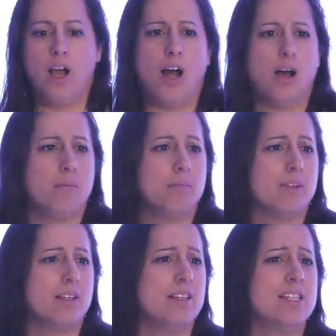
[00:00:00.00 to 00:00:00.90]

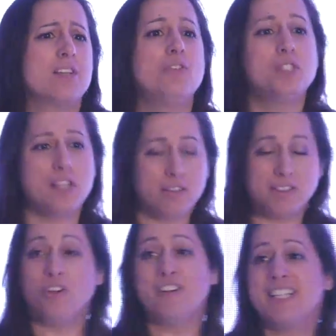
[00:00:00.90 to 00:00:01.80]
So I've
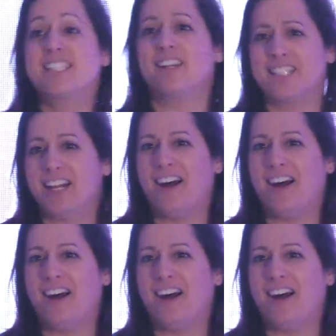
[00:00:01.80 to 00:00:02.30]
also already started